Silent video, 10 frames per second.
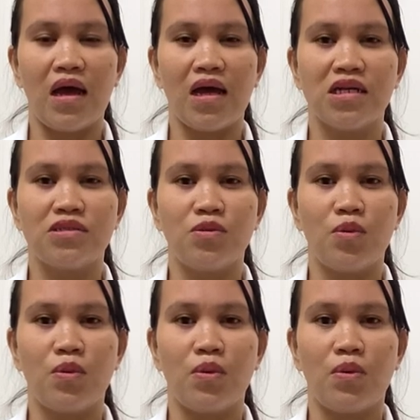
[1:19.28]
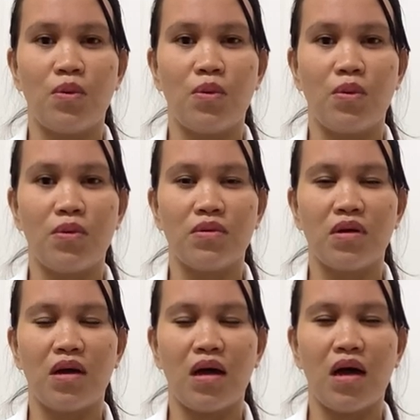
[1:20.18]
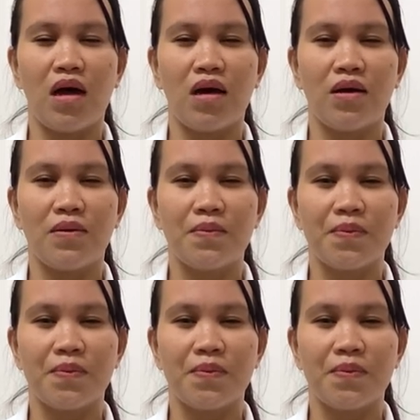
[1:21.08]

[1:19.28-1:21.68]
do you also cook?